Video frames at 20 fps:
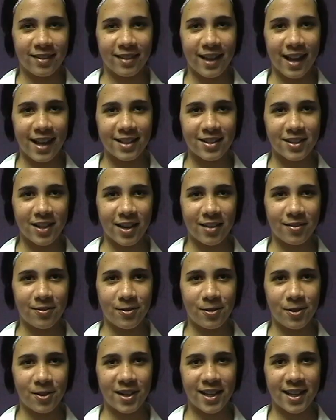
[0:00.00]
That's like
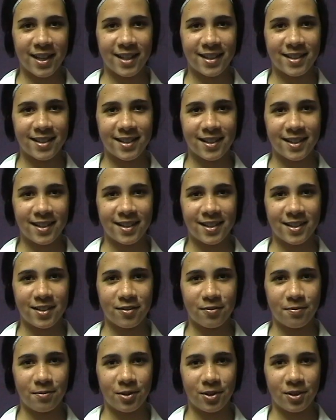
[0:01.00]
40 incidents
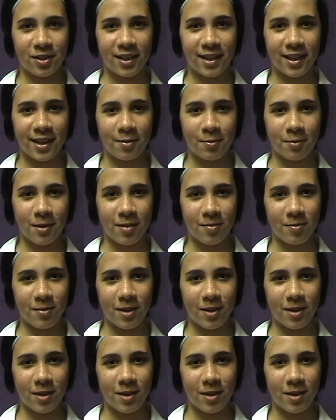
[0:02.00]
of bullying in one